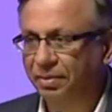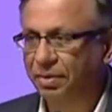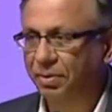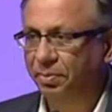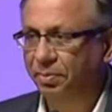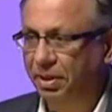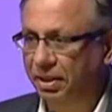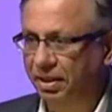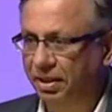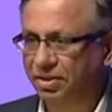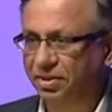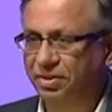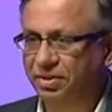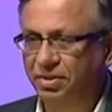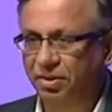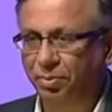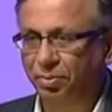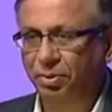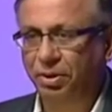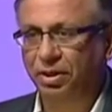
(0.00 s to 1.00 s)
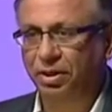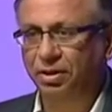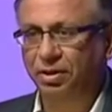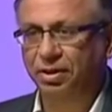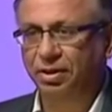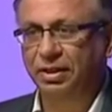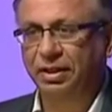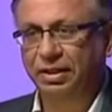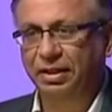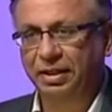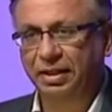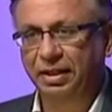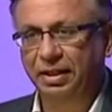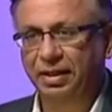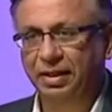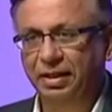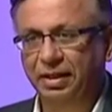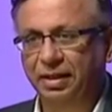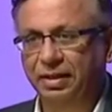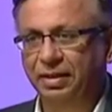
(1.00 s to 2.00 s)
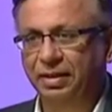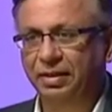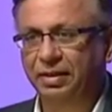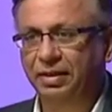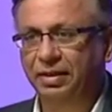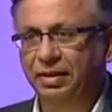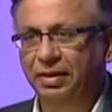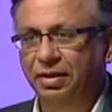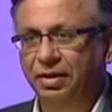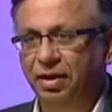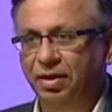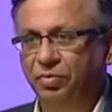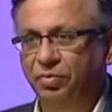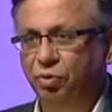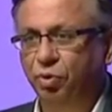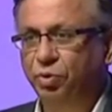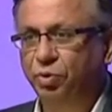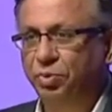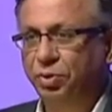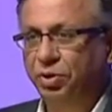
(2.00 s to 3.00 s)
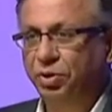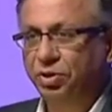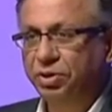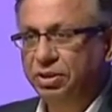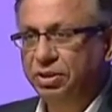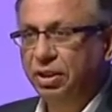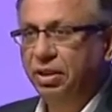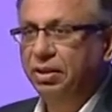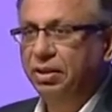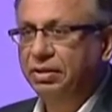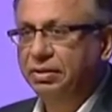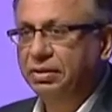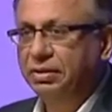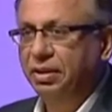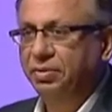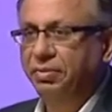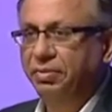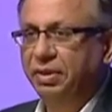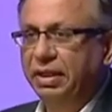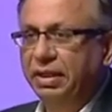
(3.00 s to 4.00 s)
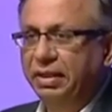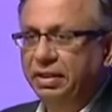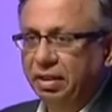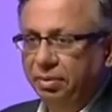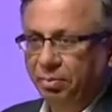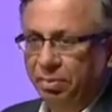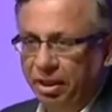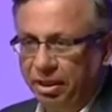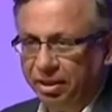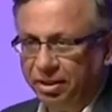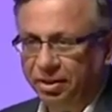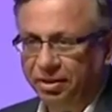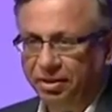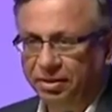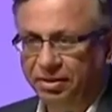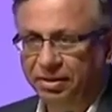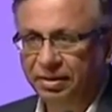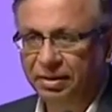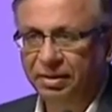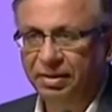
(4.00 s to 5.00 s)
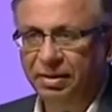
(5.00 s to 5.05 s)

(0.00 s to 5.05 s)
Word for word: the biggest operator in India, and of course, but you're still serving Indian market.